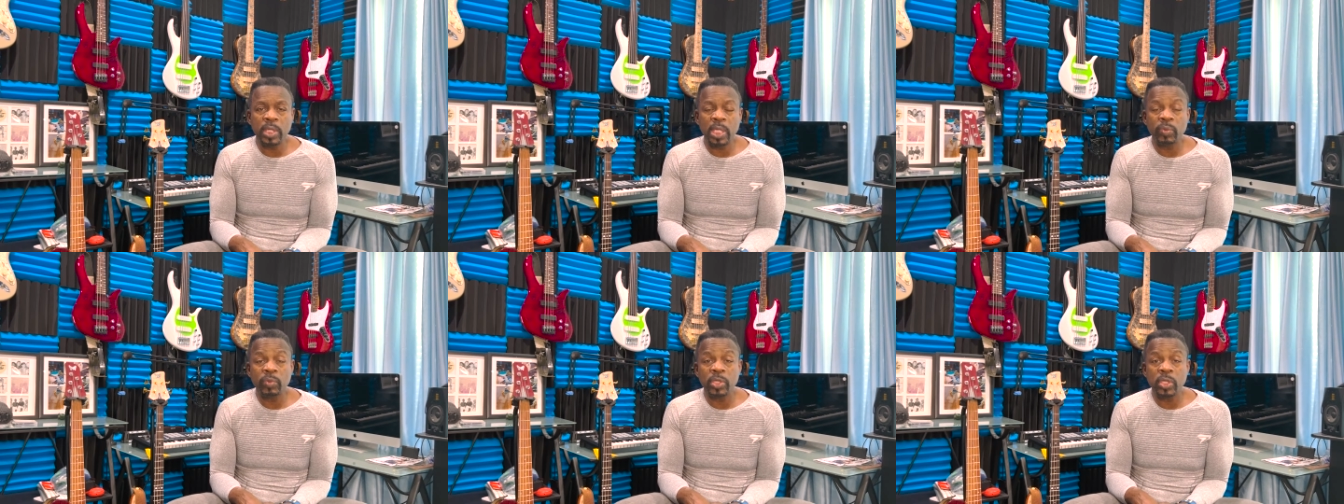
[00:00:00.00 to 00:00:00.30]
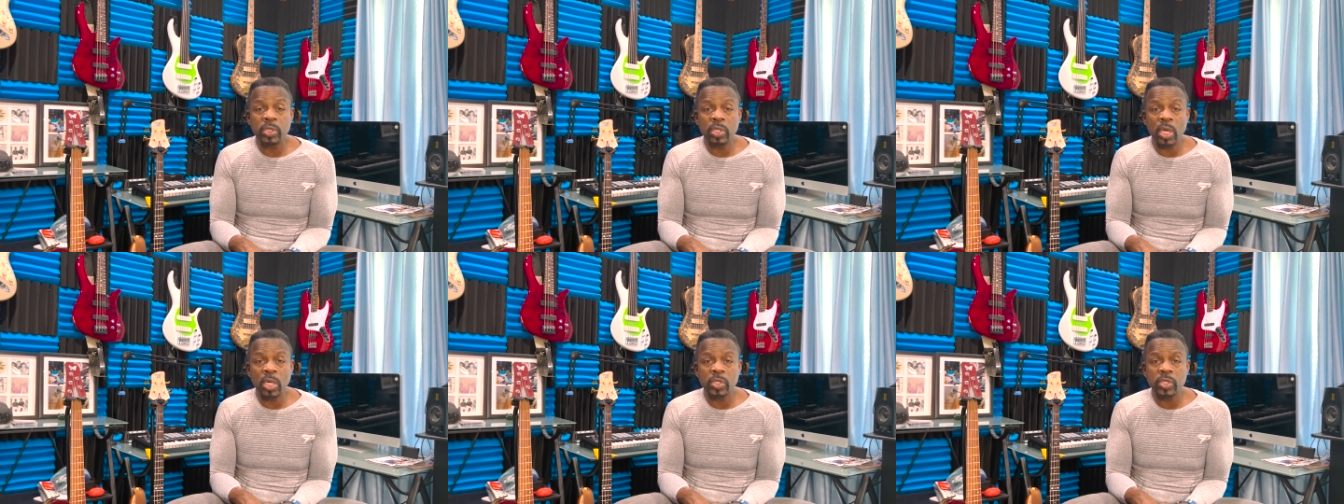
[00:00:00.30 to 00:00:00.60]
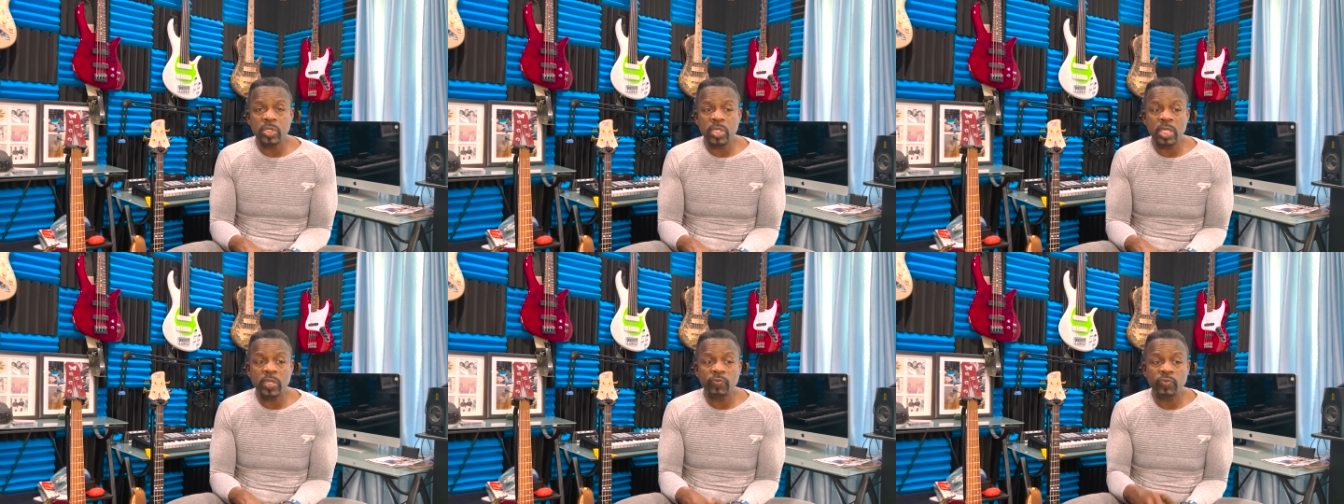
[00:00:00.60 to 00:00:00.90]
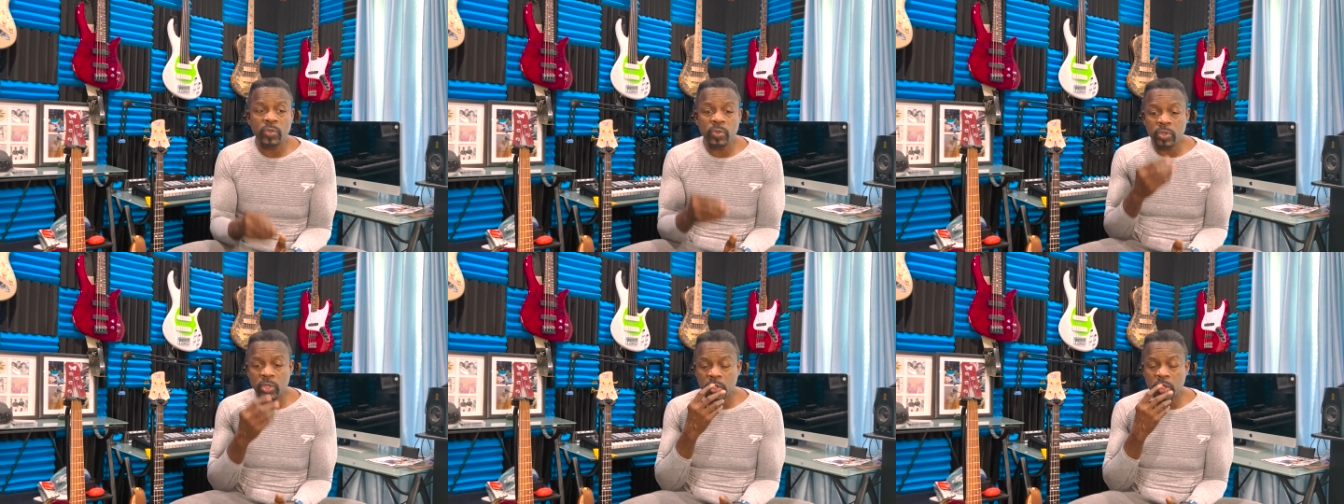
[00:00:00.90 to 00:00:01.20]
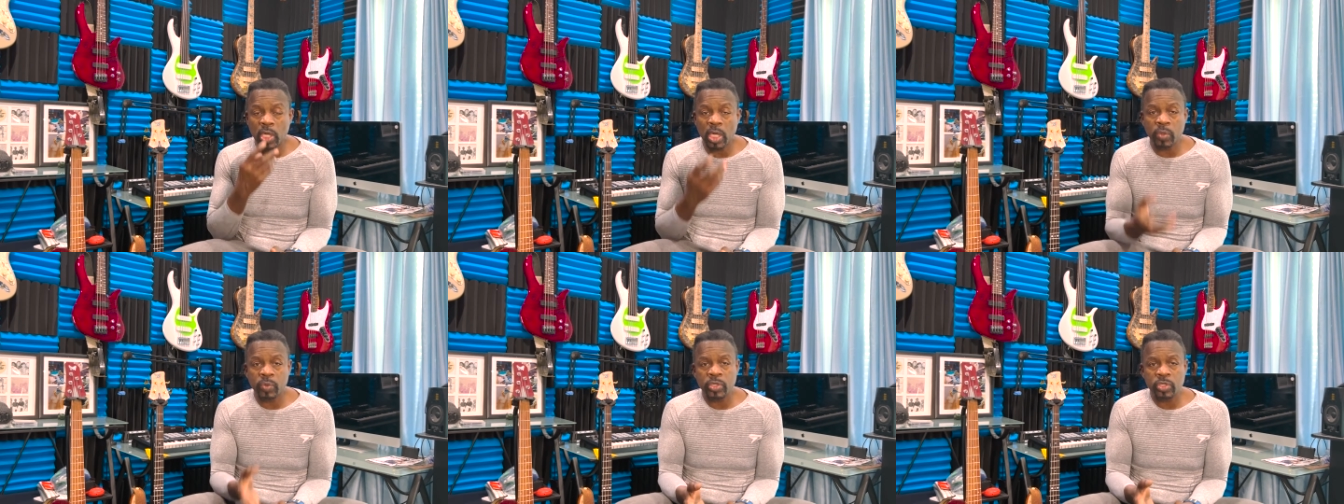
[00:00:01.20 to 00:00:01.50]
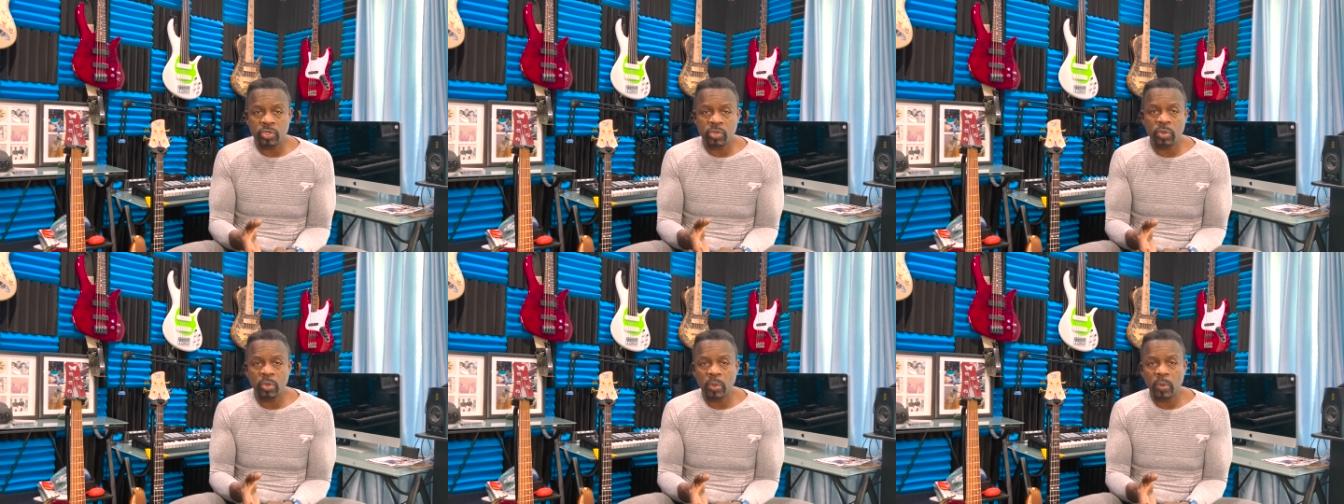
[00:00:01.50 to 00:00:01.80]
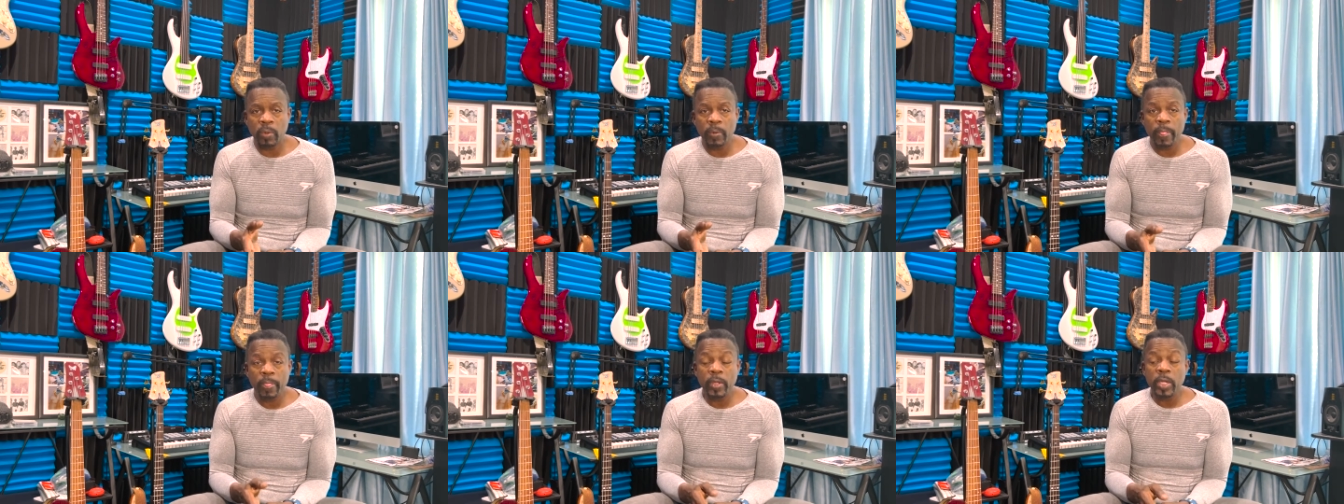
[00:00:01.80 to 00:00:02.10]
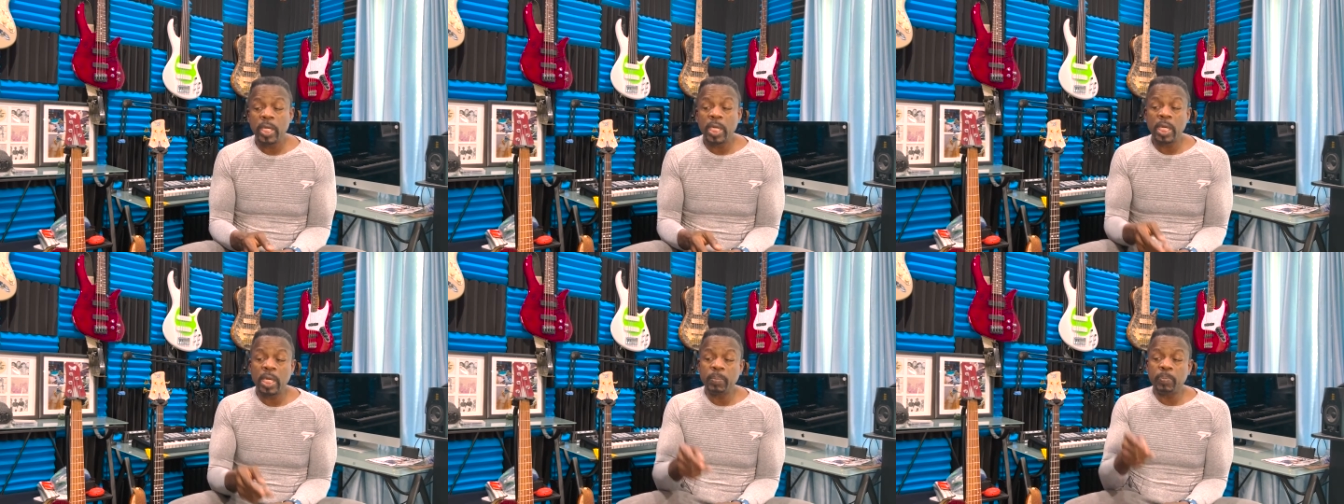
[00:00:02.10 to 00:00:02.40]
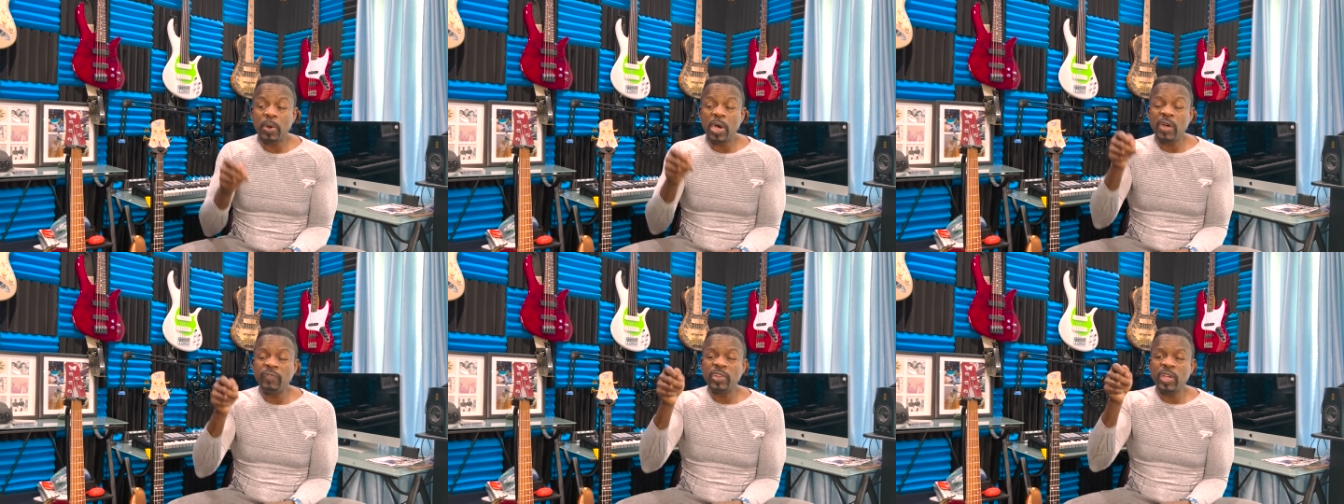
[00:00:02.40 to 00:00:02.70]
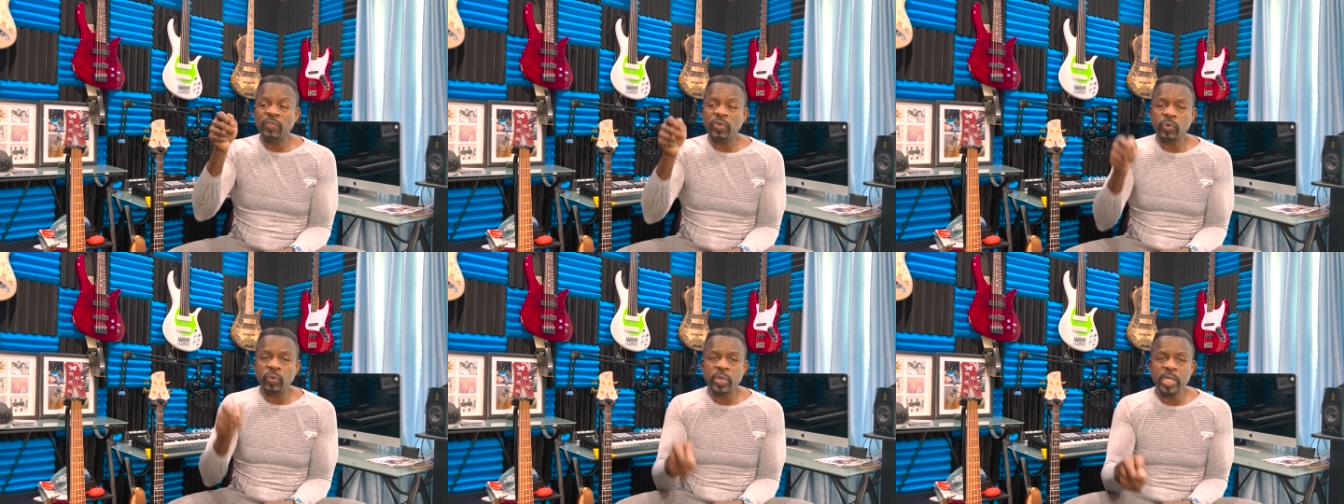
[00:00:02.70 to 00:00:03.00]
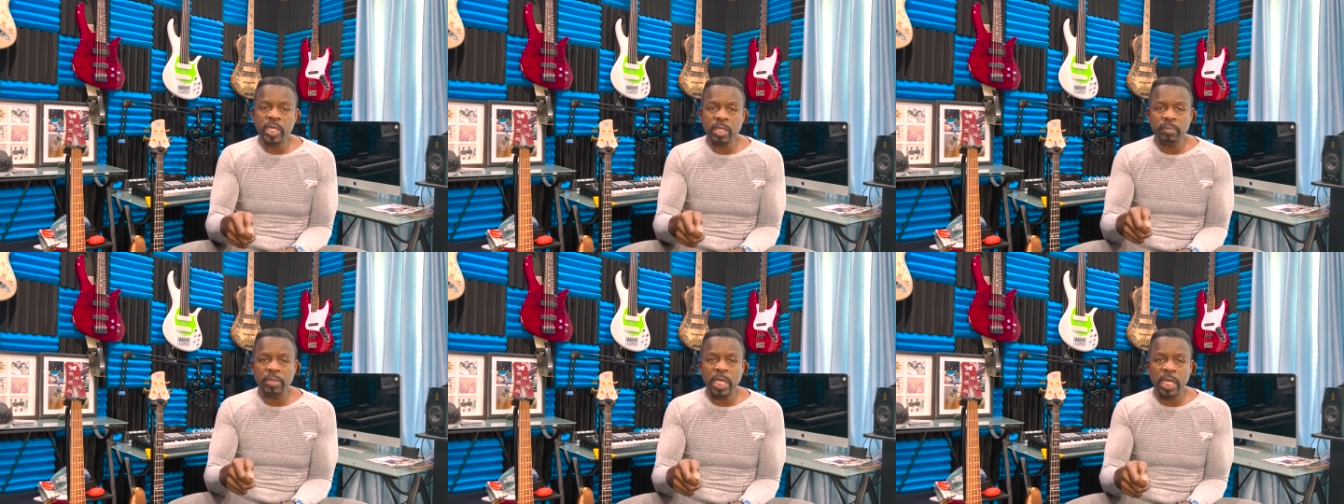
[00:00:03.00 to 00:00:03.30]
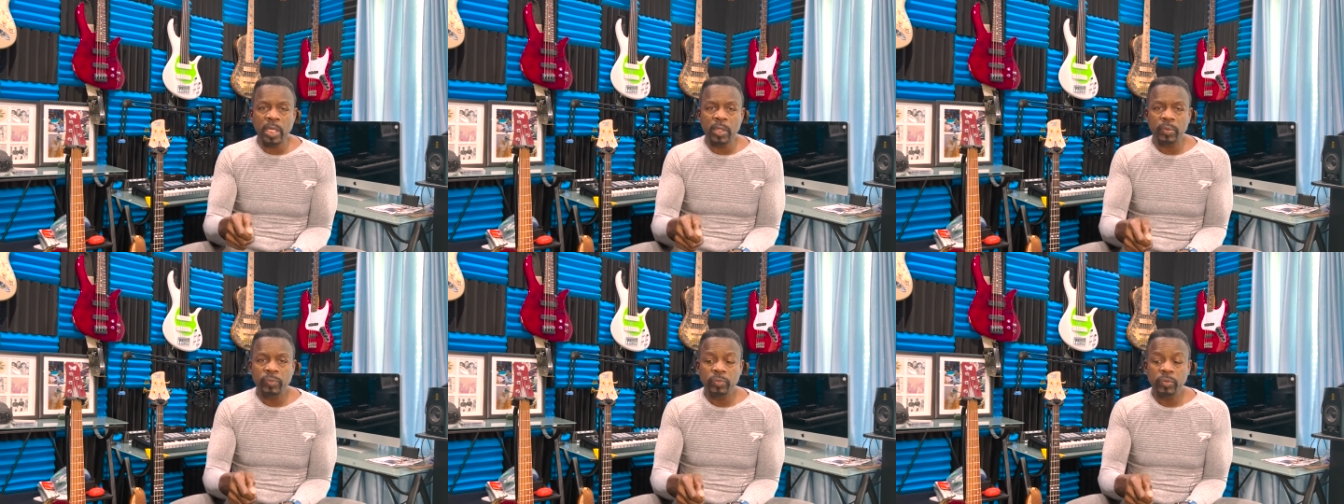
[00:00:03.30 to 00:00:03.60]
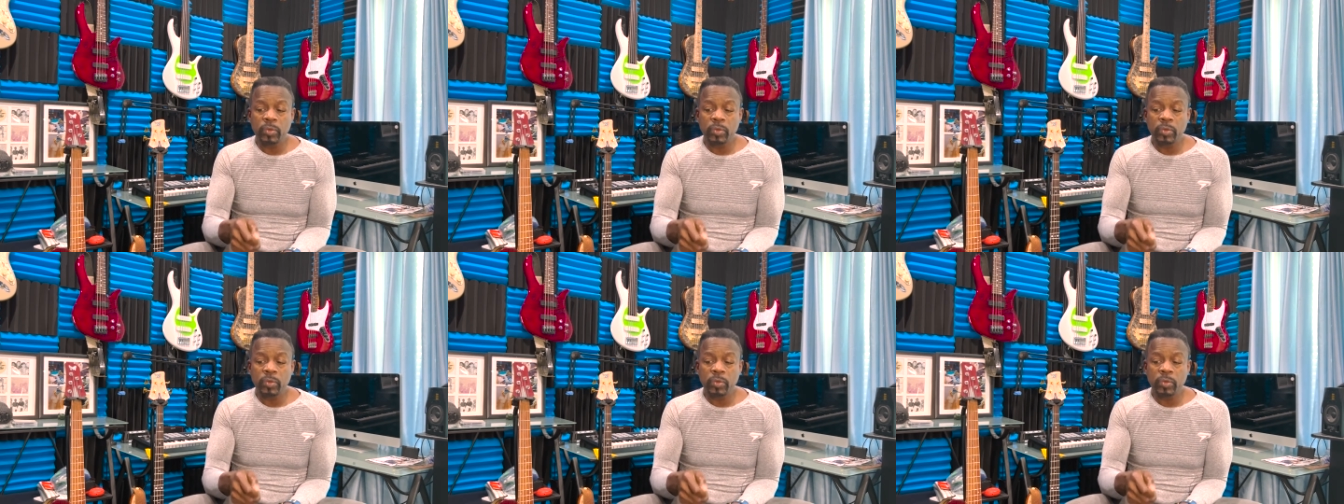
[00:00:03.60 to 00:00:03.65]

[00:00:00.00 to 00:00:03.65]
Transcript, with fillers: and when the dog saw the food, the dog would drool. And Pavlov would ring a bell.